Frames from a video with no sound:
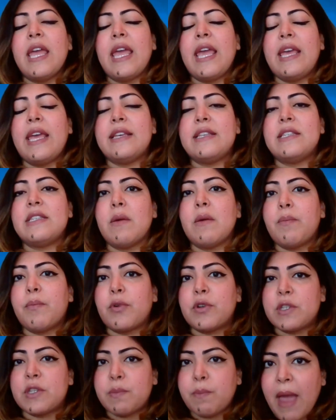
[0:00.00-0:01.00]
is
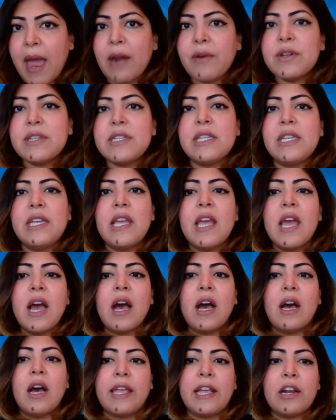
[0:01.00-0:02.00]
prosperity,
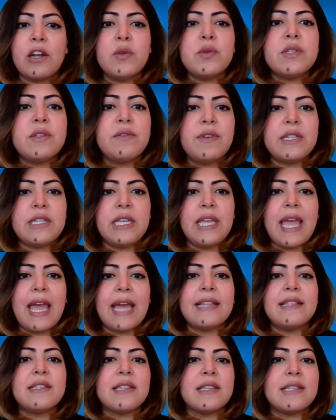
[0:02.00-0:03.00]
inclusivity
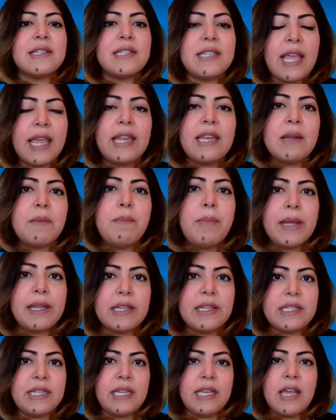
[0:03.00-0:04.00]
and
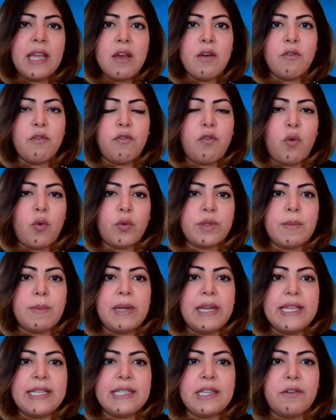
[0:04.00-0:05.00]
sustainability for the
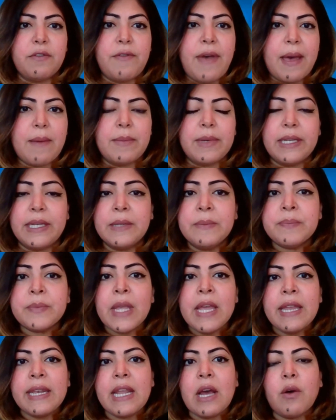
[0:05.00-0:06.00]
Malaysia family.
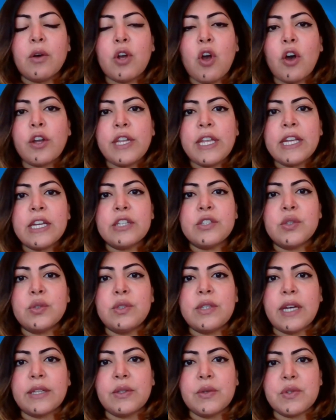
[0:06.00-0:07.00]
Now, according to
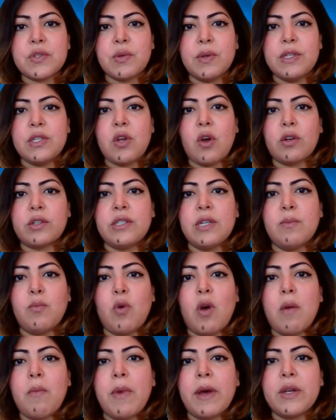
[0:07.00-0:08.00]
Datuk Sri Dr.
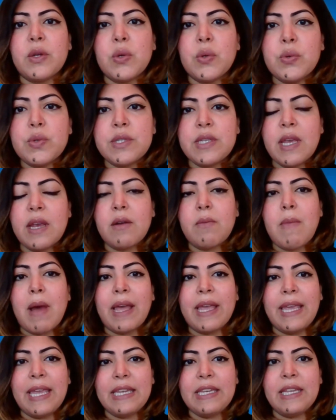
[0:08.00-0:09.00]
Muhammad Uzair
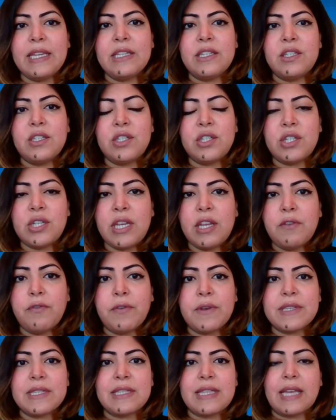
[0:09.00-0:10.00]
Mahidin, Chief
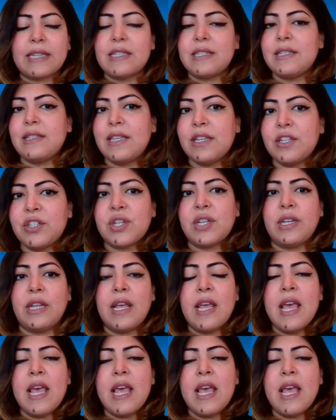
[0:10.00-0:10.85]
Statistician,